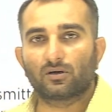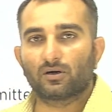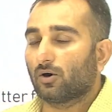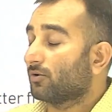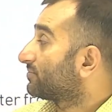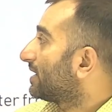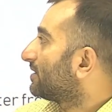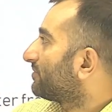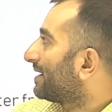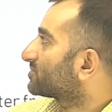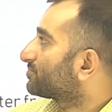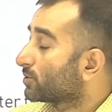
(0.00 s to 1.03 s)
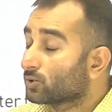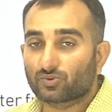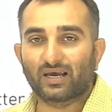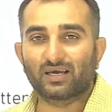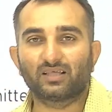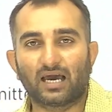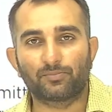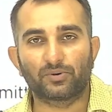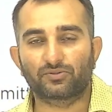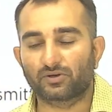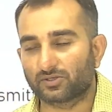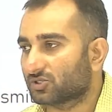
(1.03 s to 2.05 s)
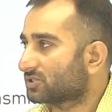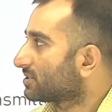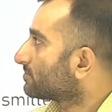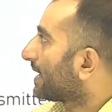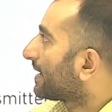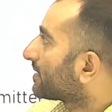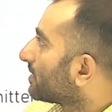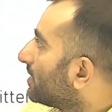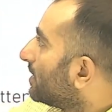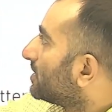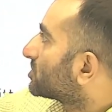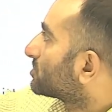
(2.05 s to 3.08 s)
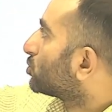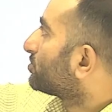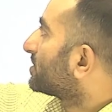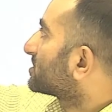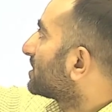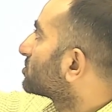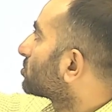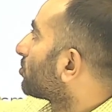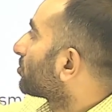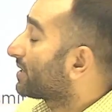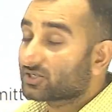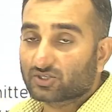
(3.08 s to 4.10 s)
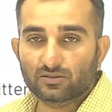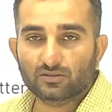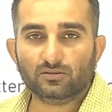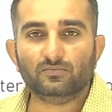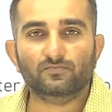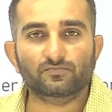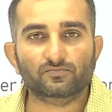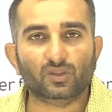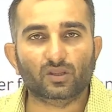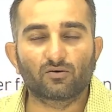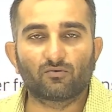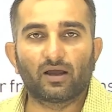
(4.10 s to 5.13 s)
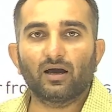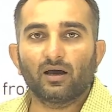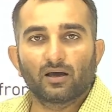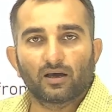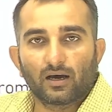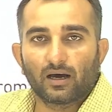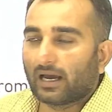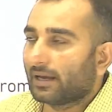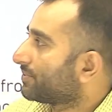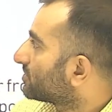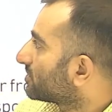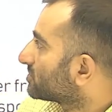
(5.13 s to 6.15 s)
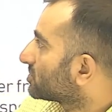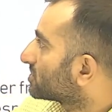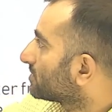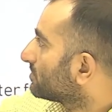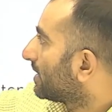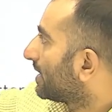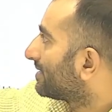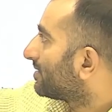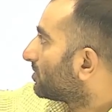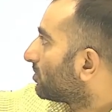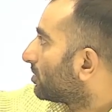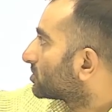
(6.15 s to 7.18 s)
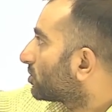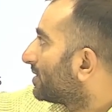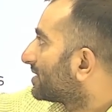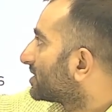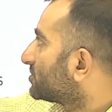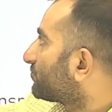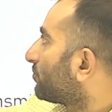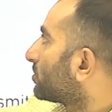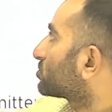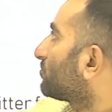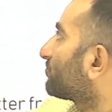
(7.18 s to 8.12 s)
of the effects produced by the IP3 system, like smooth muscles contractions via IP3 system, and also increase force of